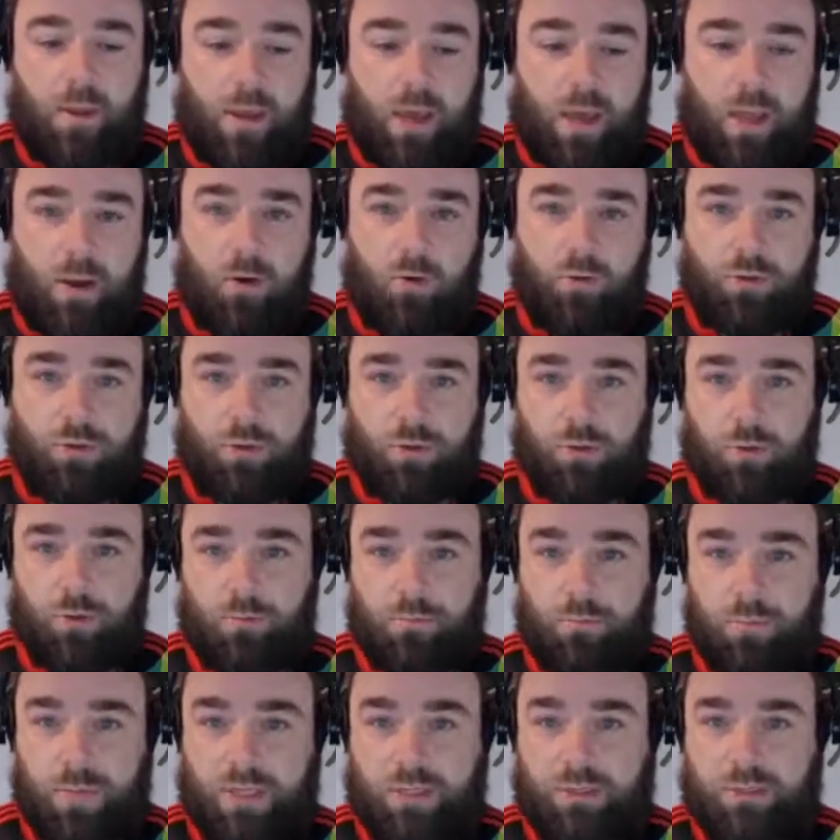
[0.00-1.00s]
and also
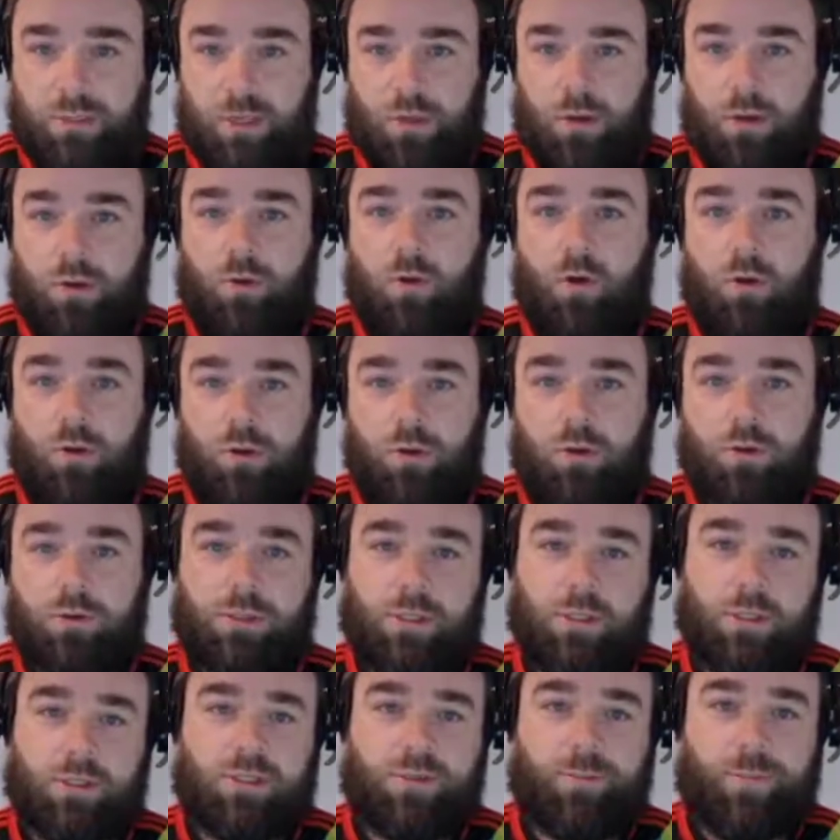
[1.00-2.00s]
means that you're not
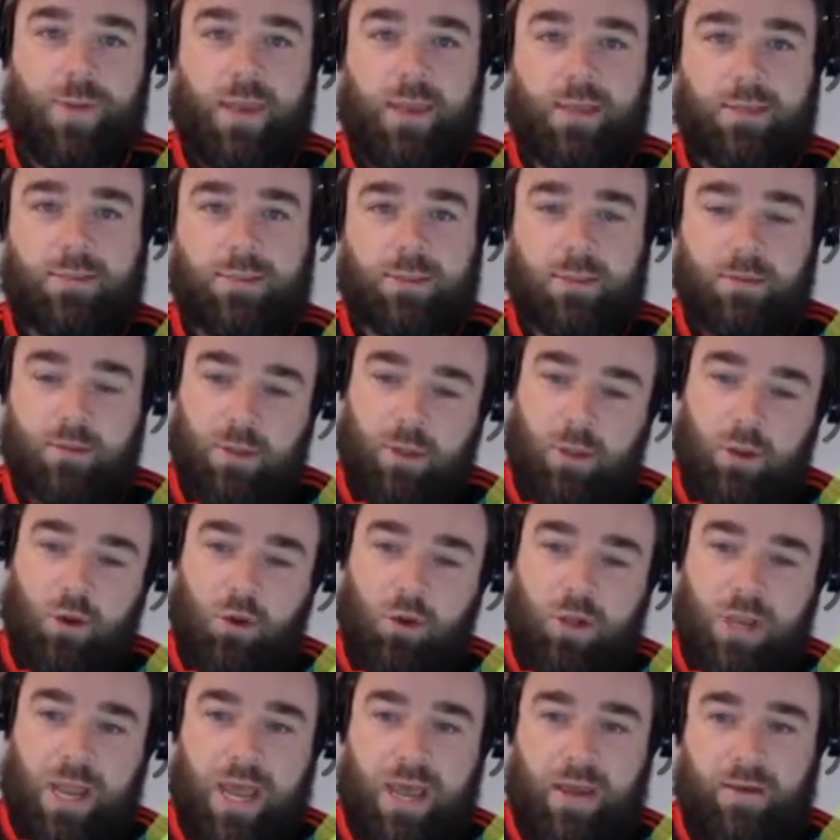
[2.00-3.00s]
using space that you
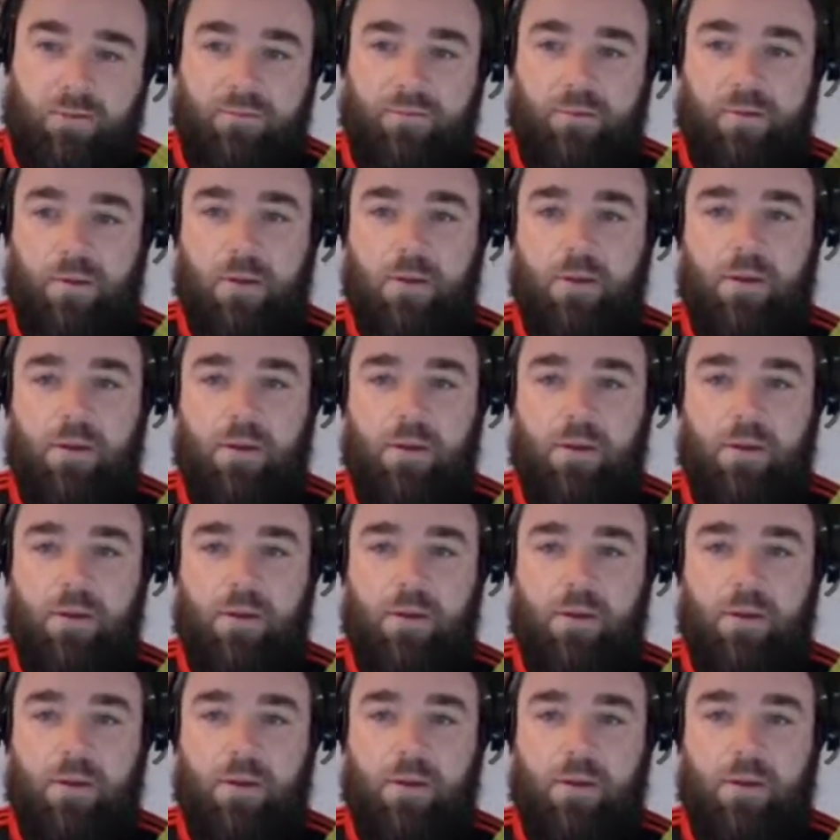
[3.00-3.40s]
could have